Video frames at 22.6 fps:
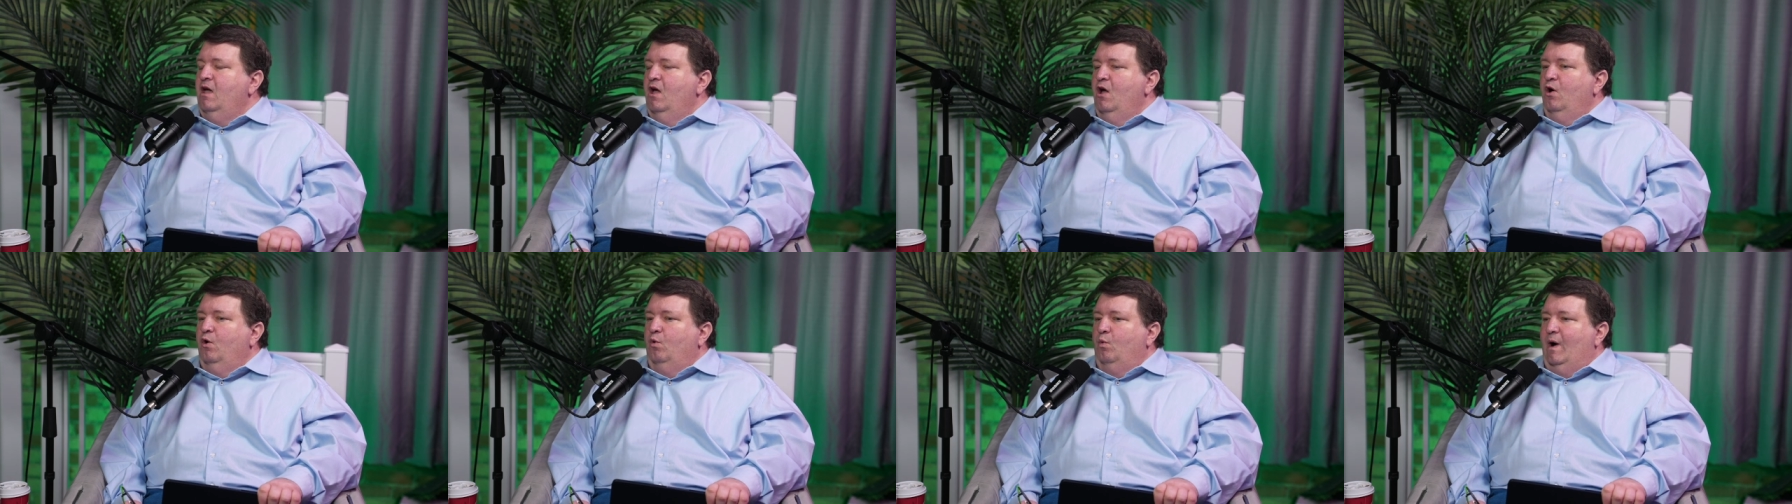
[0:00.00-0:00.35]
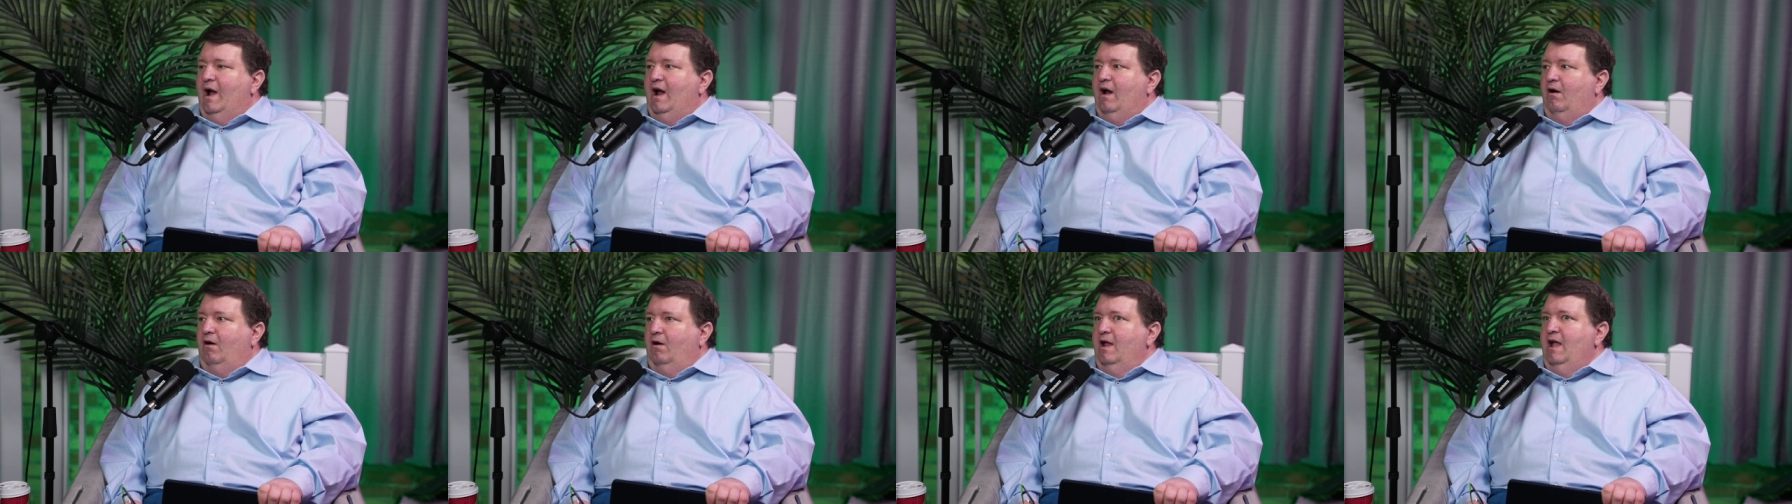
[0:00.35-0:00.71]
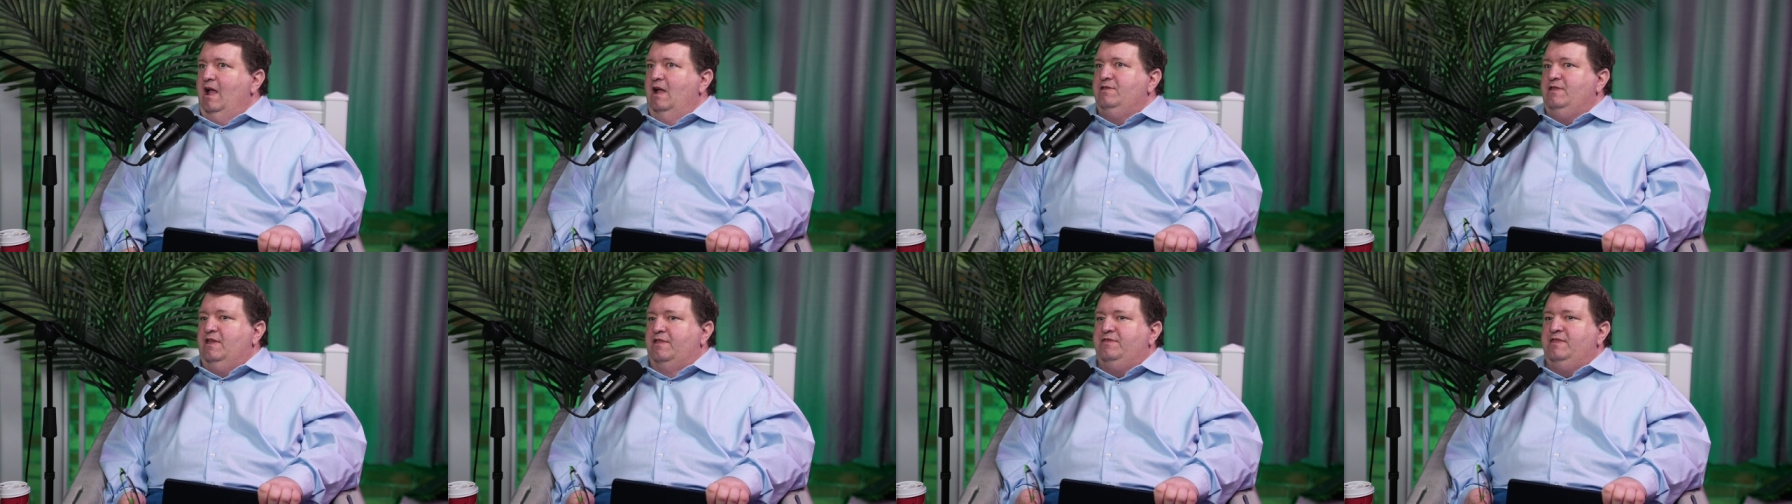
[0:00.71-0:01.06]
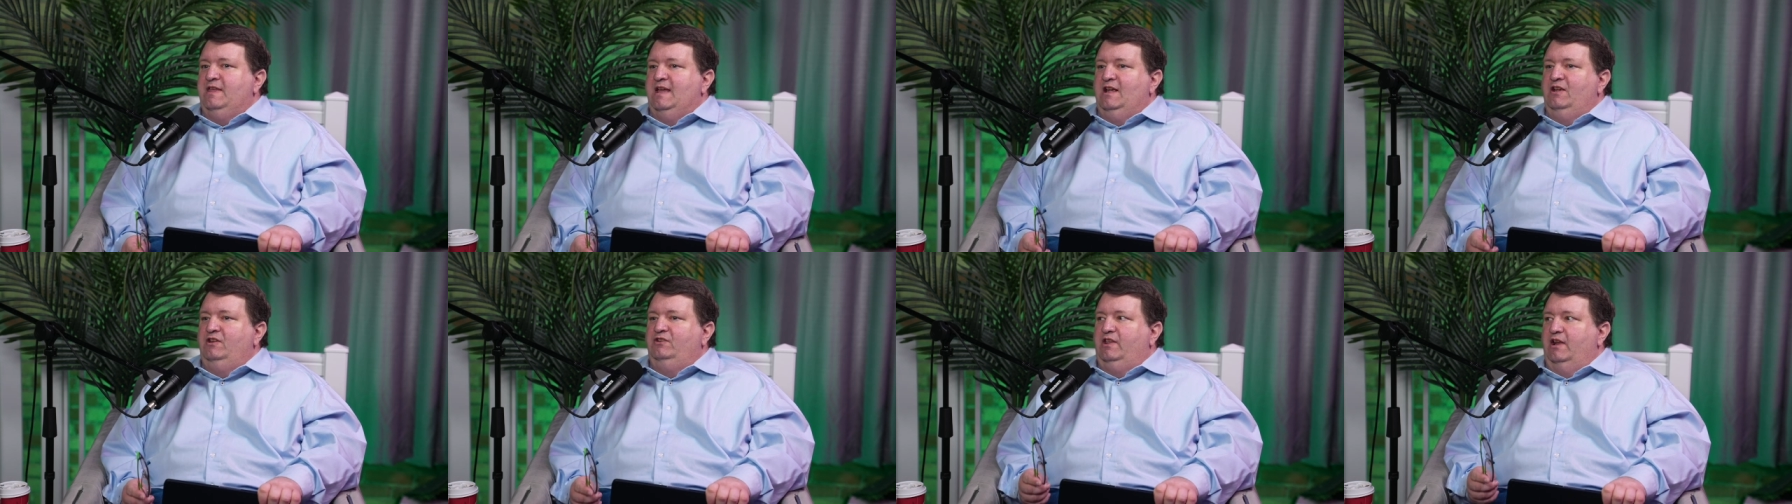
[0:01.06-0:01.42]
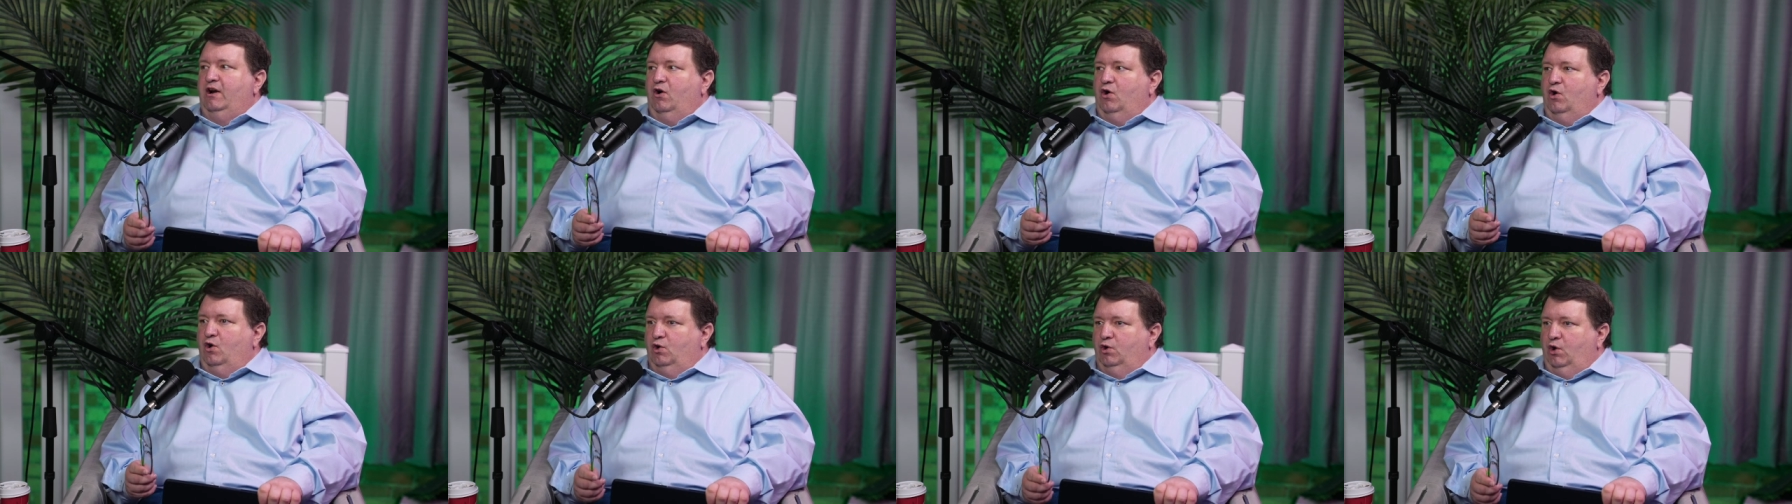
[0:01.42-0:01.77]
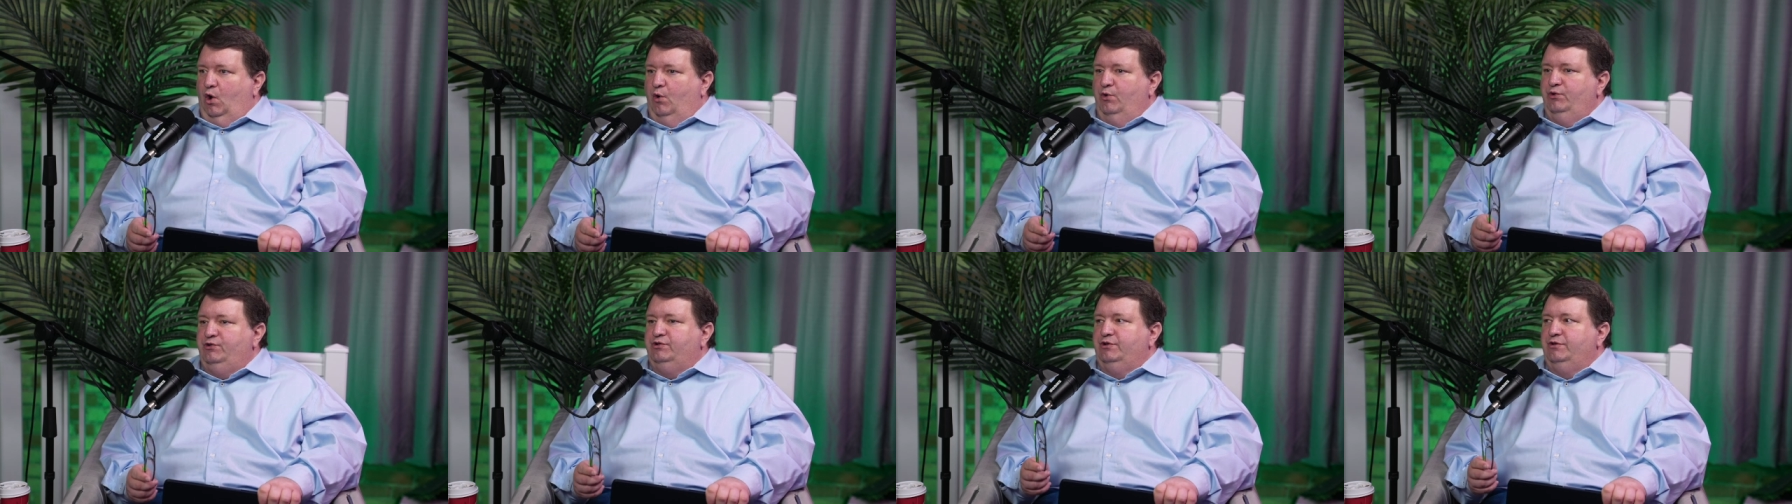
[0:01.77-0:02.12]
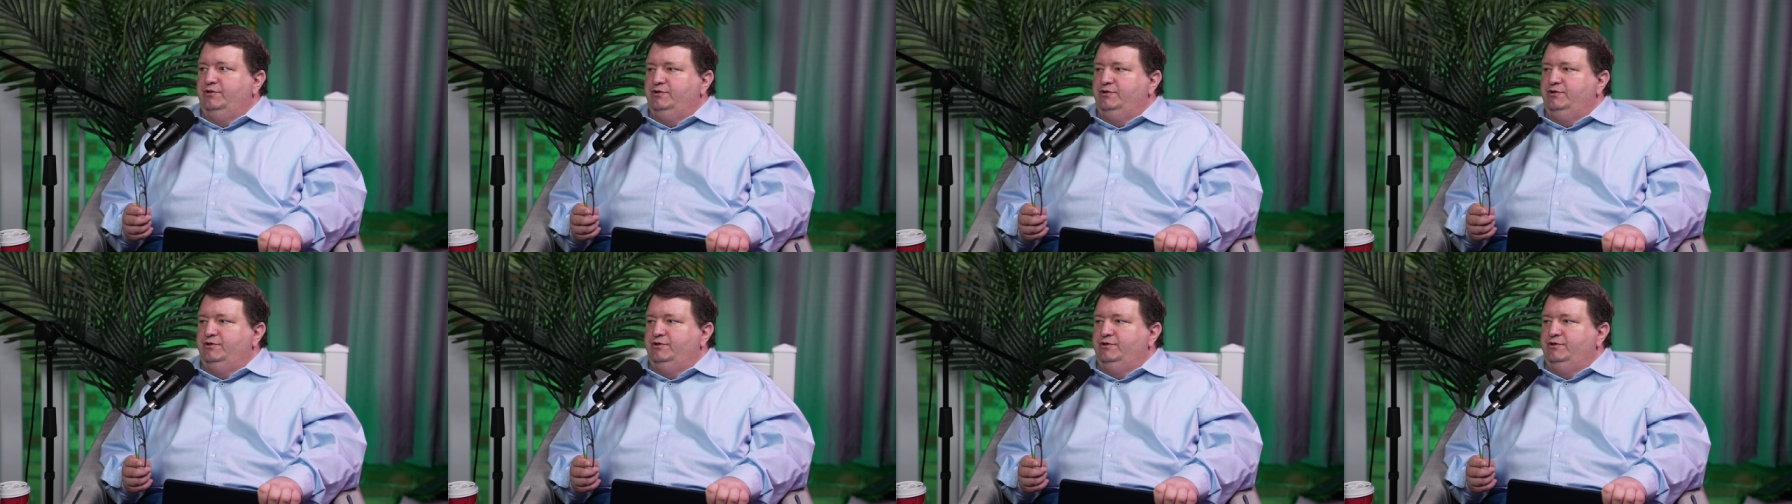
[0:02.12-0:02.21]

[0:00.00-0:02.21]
where the things that are closer